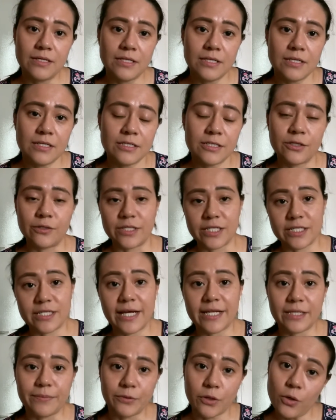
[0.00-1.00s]
So just let
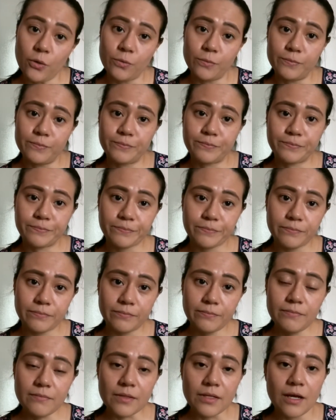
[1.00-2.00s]
them go.
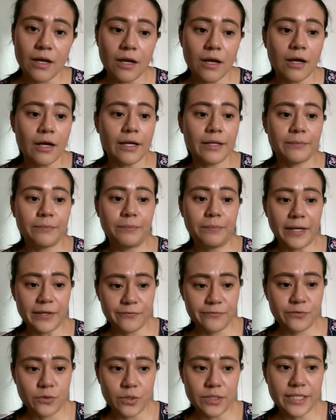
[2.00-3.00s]
But
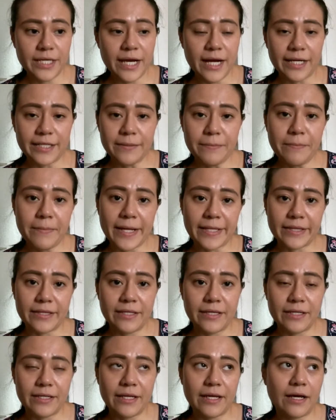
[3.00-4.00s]
for the other
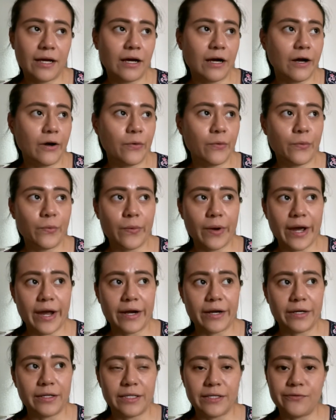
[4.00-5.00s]
method,
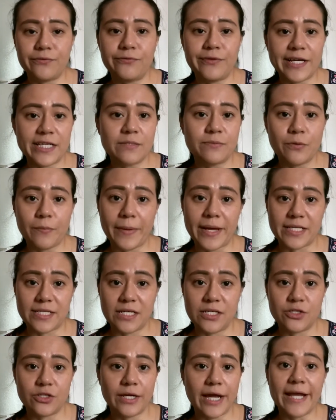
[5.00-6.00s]
where the Facebook
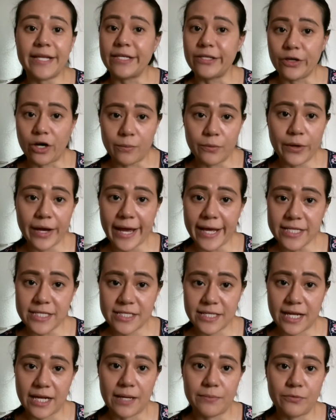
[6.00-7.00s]
Messenger ad, the normal ads
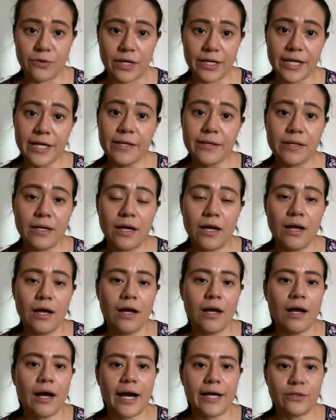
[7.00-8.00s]
that I'm running,
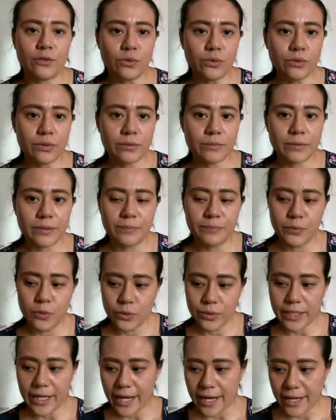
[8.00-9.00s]
I don't put
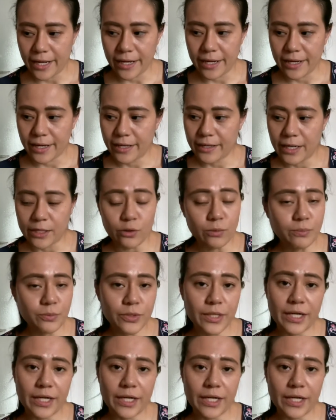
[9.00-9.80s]
an